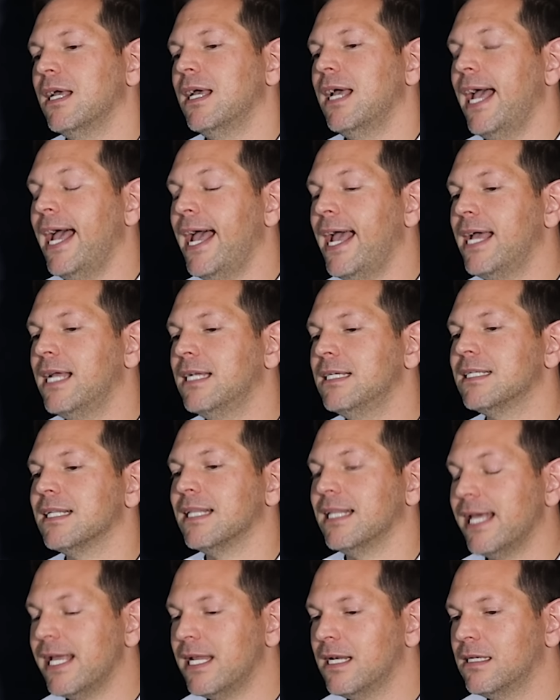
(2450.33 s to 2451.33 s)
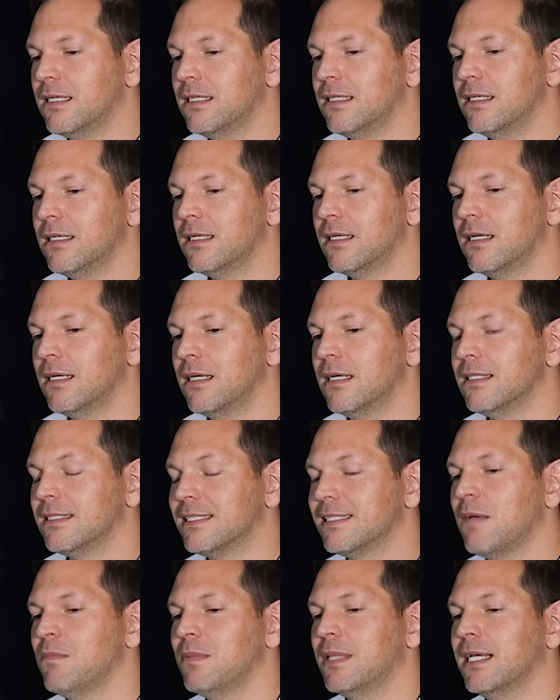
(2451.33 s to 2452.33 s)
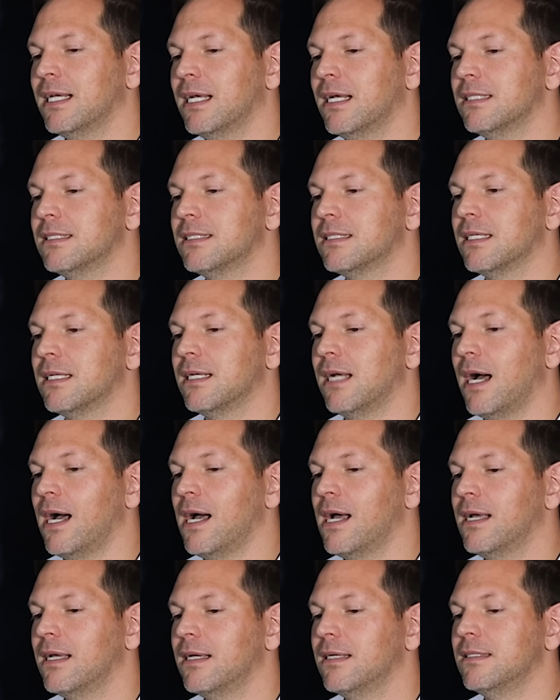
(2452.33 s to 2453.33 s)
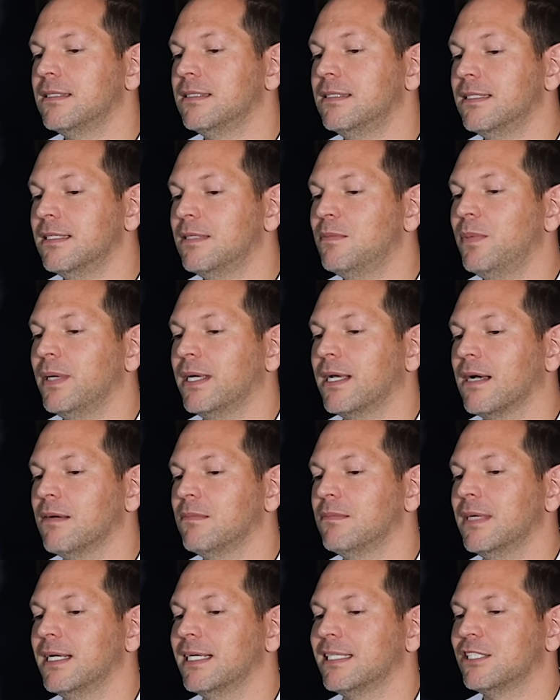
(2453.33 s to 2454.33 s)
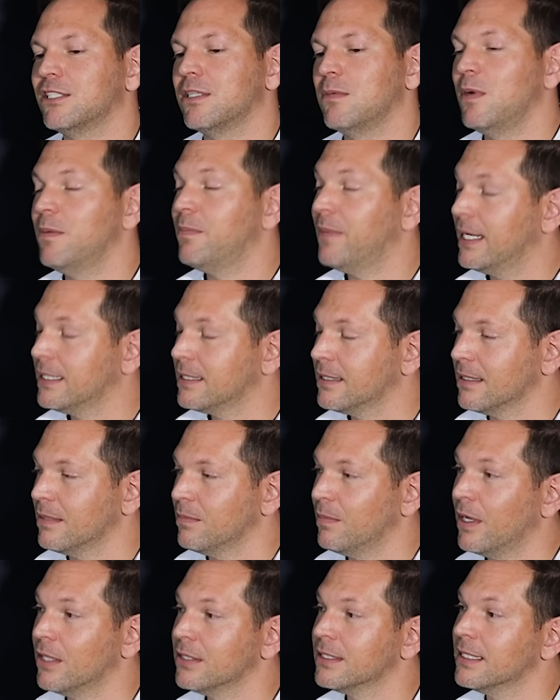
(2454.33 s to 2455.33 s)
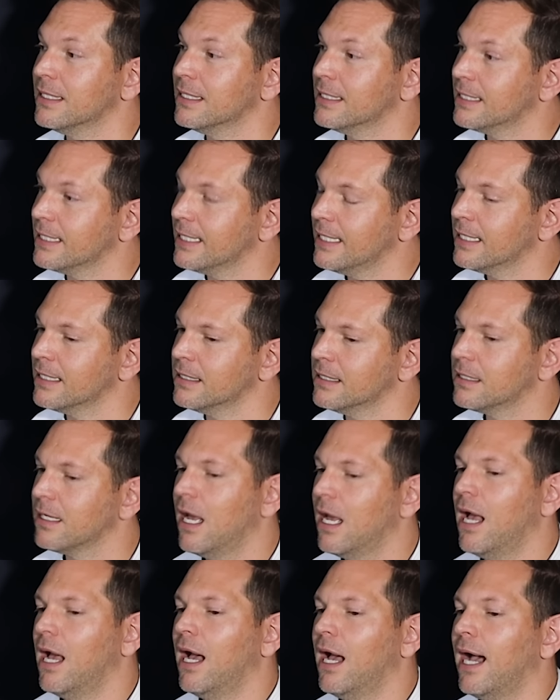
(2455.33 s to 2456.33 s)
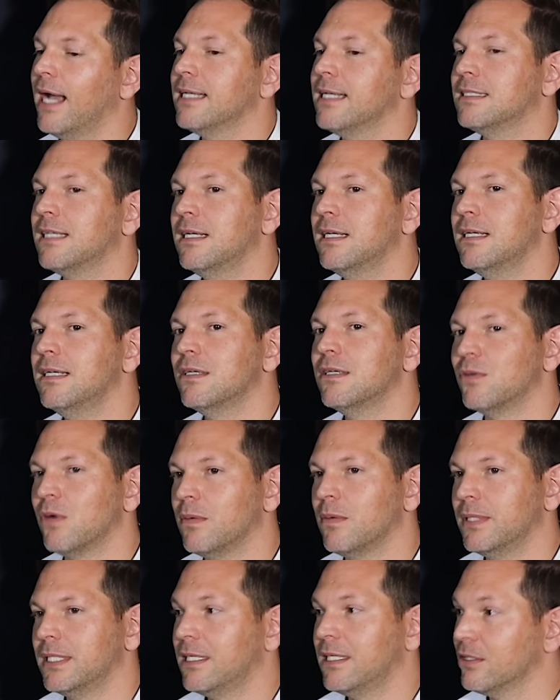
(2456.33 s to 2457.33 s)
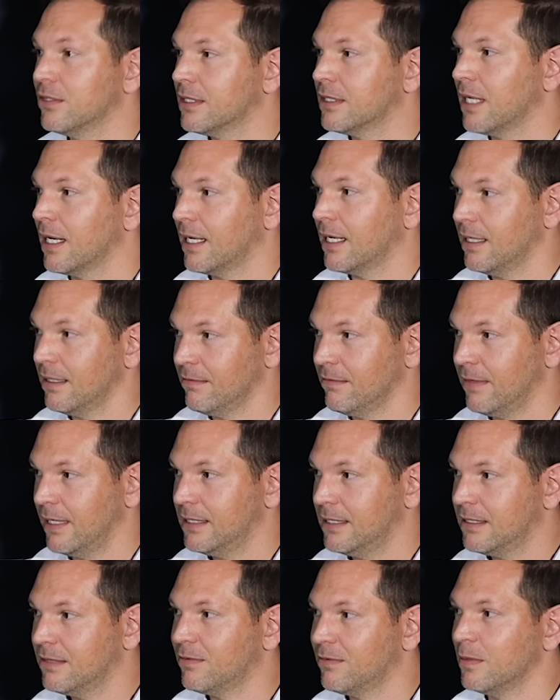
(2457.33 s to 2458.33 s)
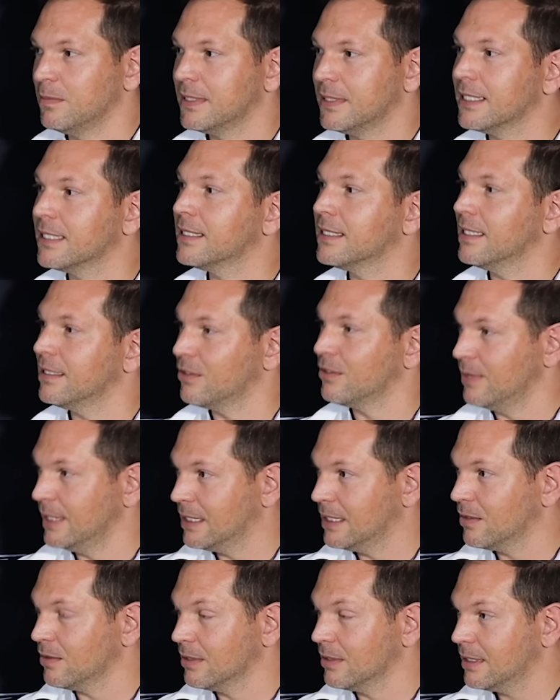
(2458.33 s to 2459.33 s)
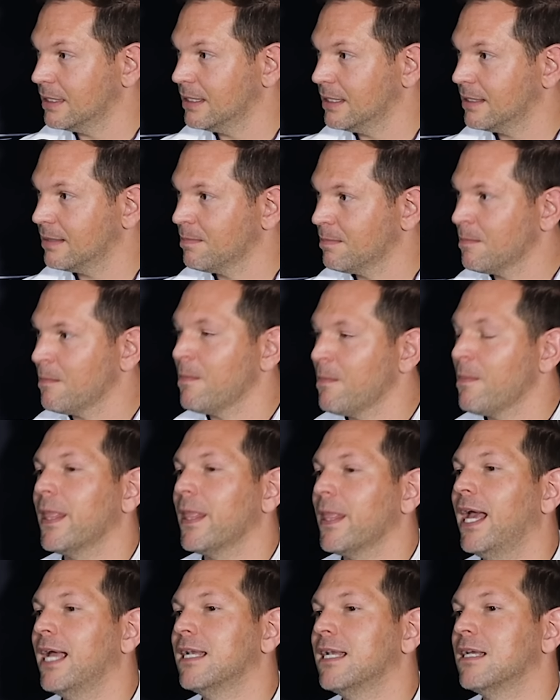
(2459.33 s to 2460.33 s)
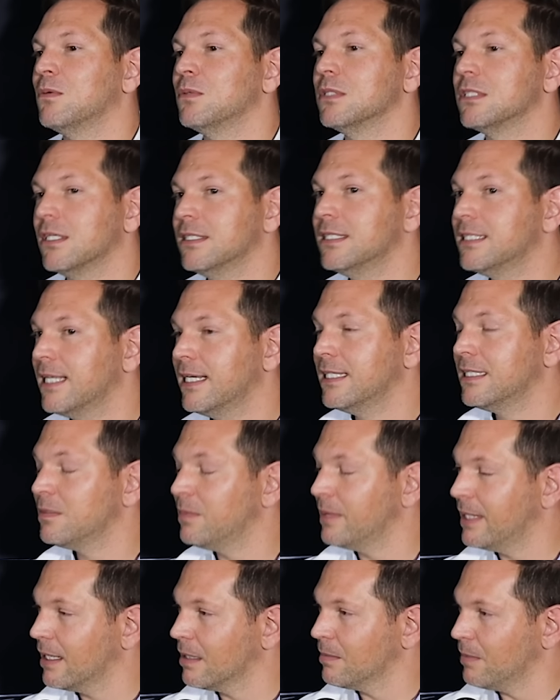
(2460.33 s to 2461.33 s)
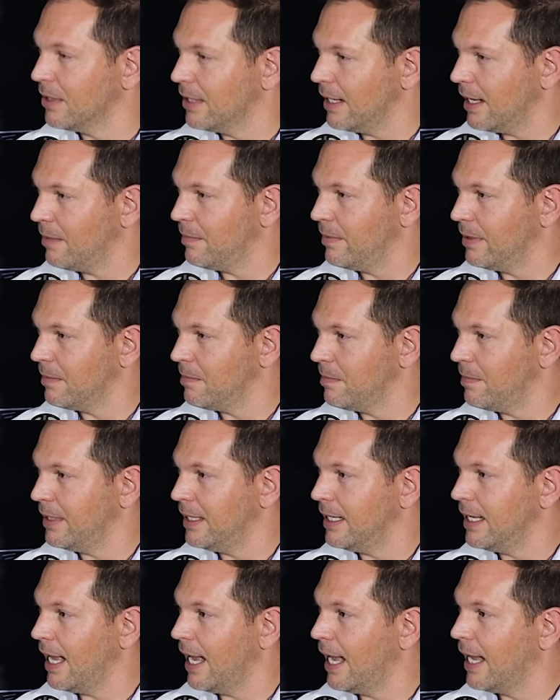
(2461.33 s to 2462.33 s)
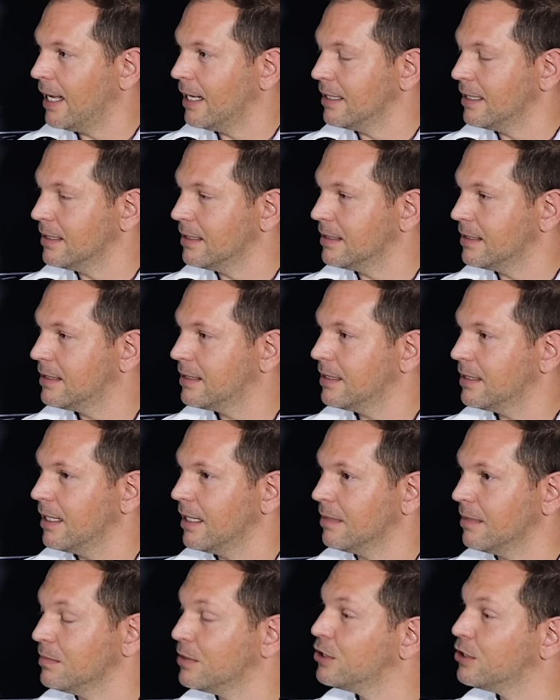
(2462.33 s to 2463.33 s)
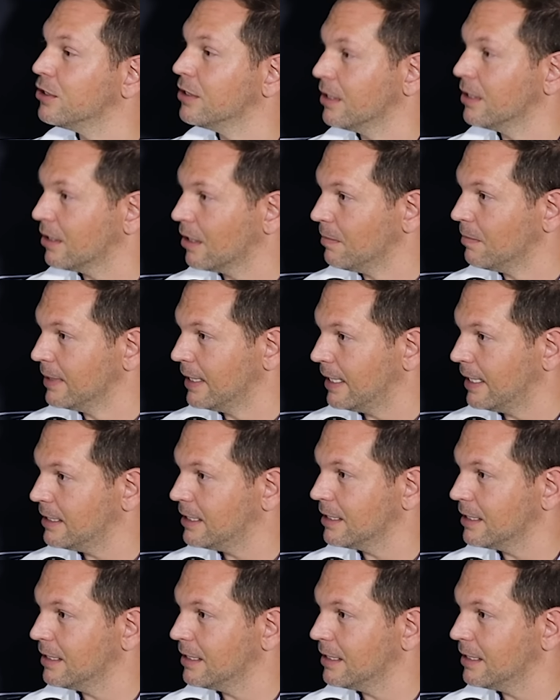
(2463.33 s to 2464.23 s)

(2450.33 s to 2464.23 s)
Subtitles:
Mm. And then something else that I did become extremely passionate about this year is I attended a Robert Kiyosaki event from Success Resources. And I was on stage speaking about Airbnb and student accommodation.